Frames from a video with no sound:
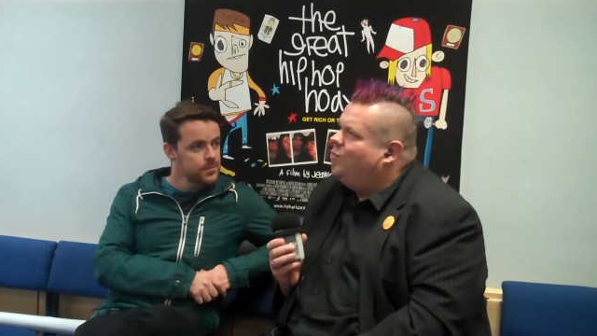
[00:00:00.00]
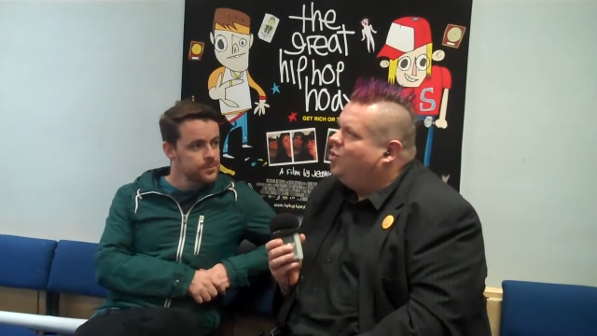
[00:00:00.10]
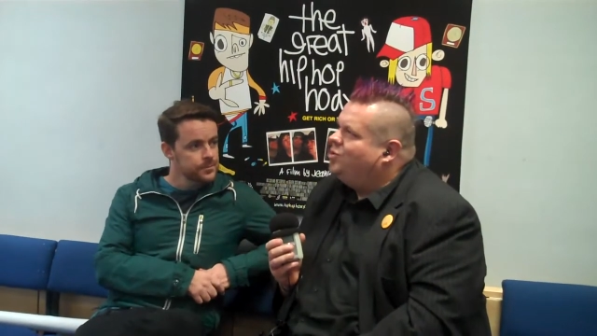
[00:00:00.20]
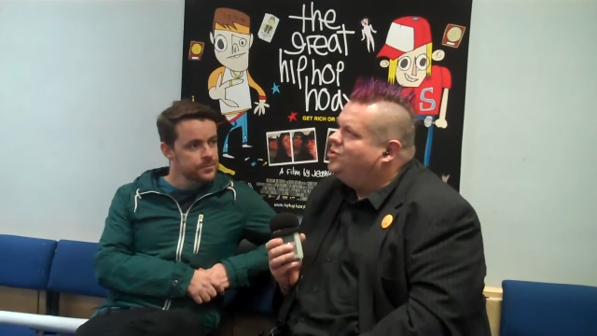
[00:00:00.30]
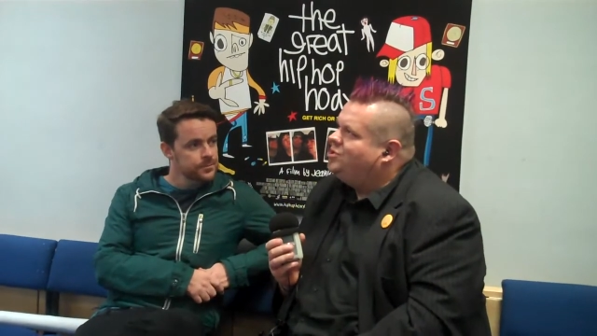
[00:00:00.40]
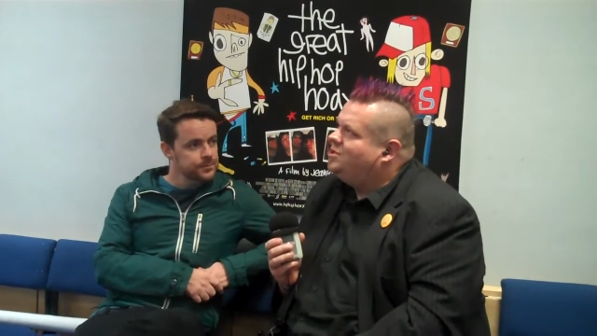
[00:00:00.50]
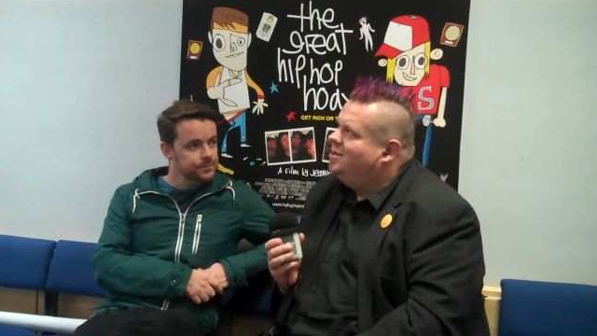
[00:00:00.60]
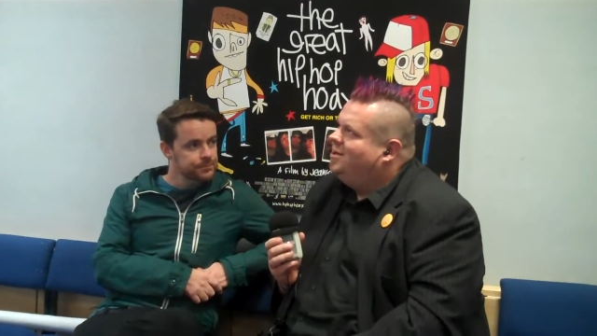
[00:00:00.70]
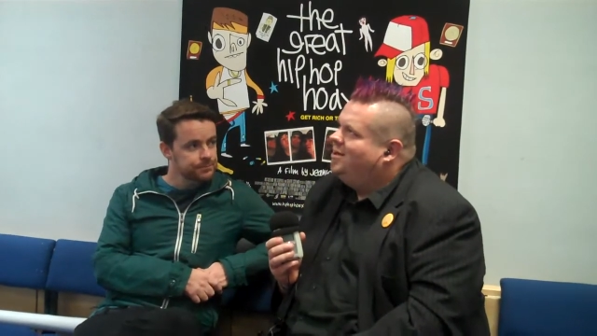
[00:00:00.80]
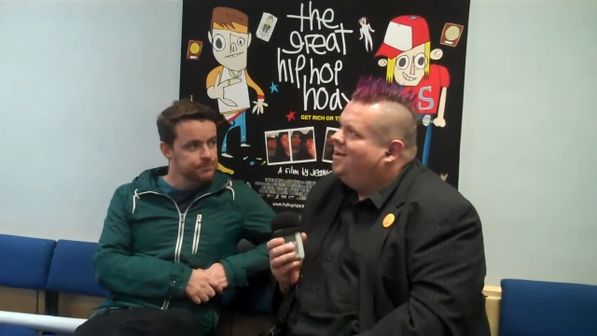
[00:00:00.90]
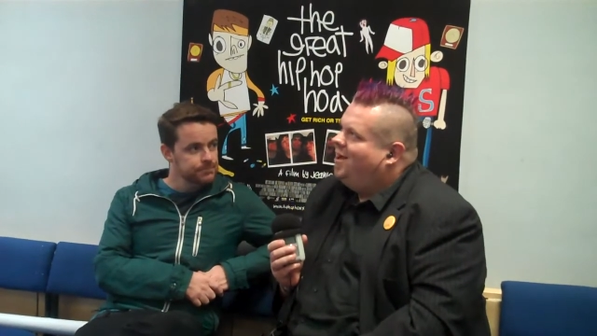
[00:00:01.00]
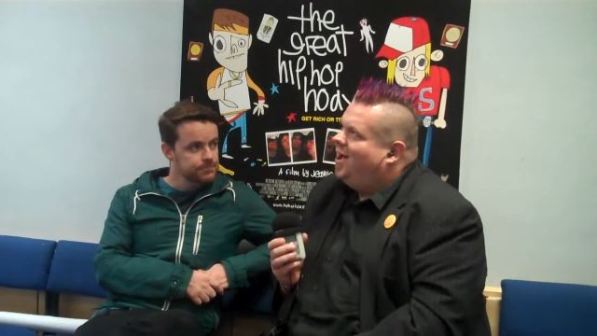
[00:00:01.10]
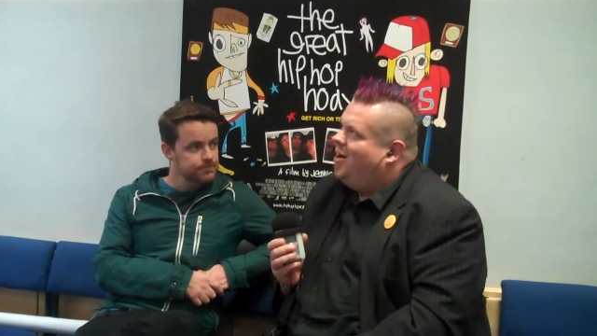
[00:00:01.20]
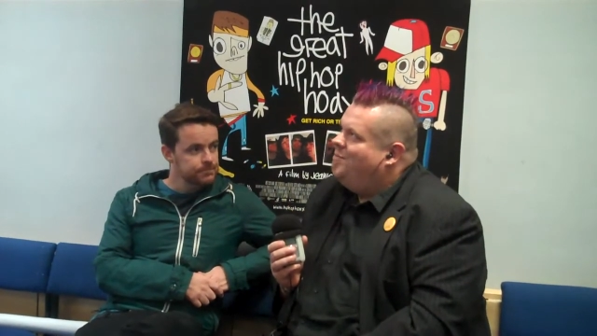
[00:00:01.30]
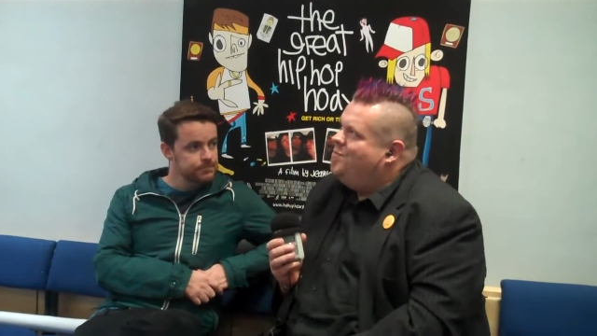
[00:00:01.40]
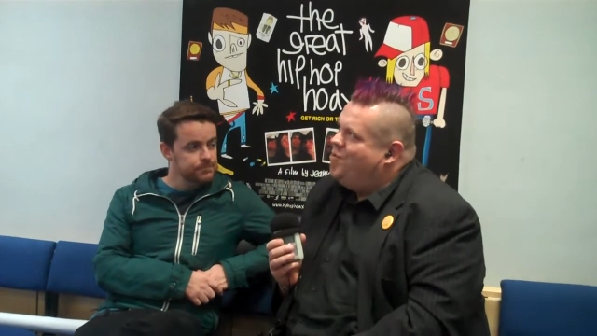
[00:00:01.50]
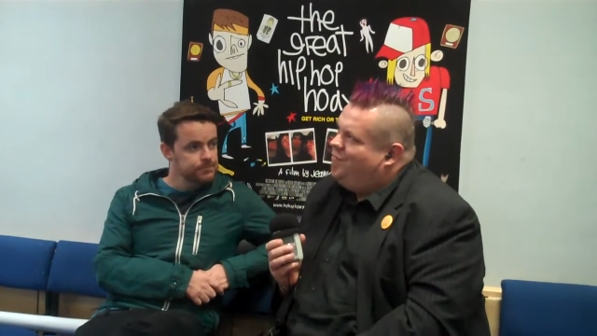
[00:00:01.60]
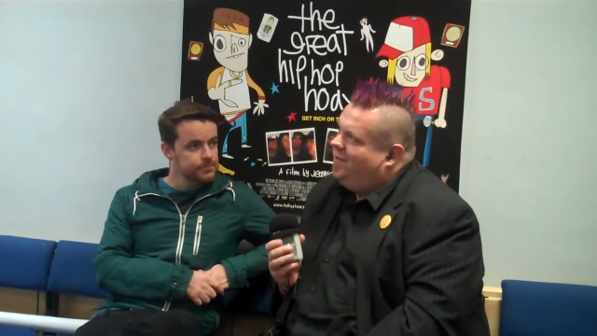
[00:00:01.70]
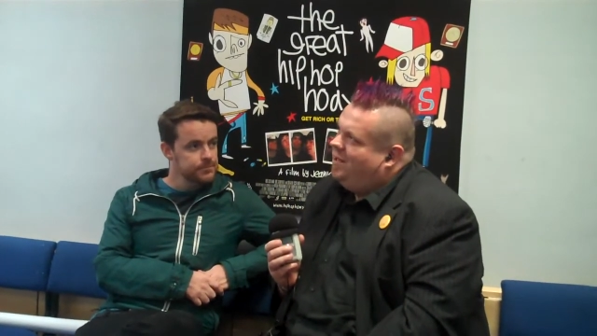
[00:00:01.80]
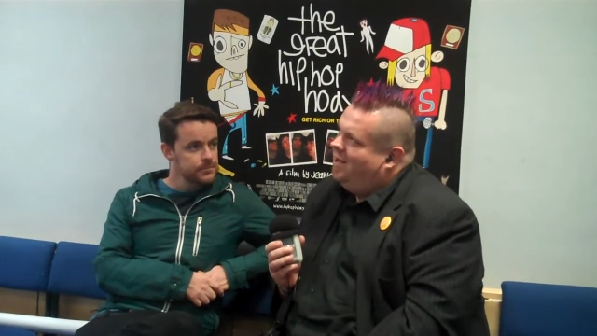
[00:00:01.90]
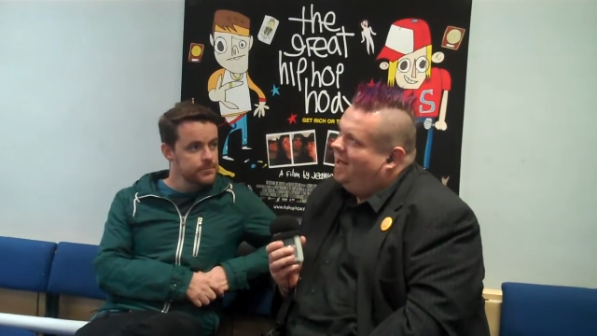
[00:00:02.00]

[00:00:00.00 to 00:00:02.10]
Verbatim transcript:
Speaker 1: was a movie,